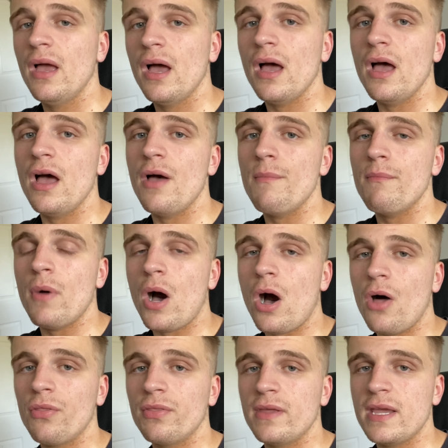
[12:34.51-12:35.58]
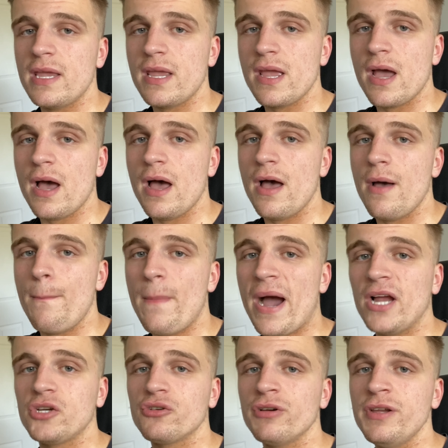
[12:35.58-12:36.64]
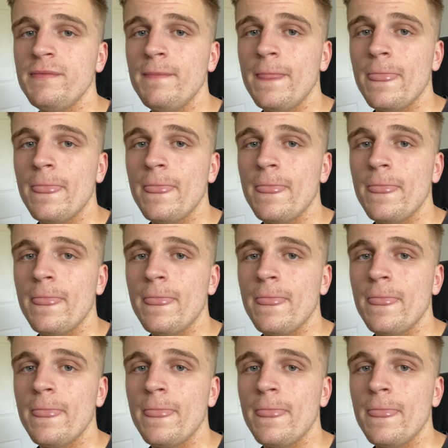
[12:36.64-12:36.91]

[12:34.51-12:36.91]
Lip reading: on the battery,